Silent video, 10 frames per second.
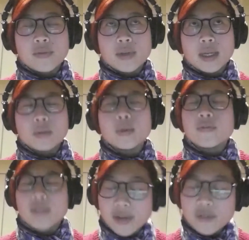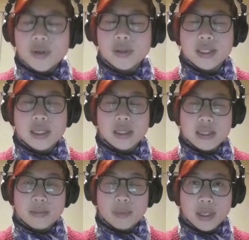we are very focused on
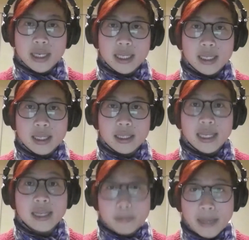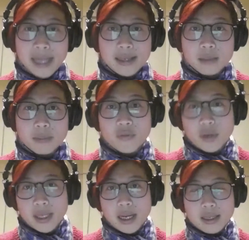supporting the independent
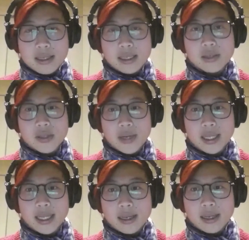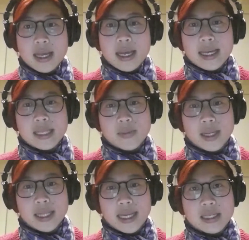performing arts in Australia, as
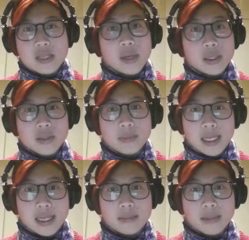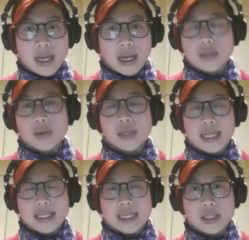well as small to medium arts
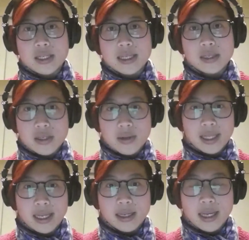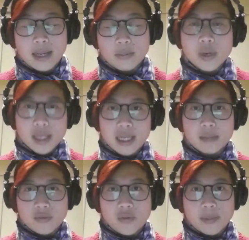organizations in Australia working in
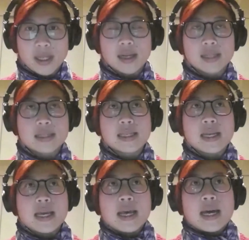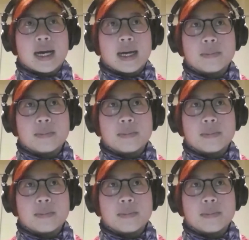performing arts. A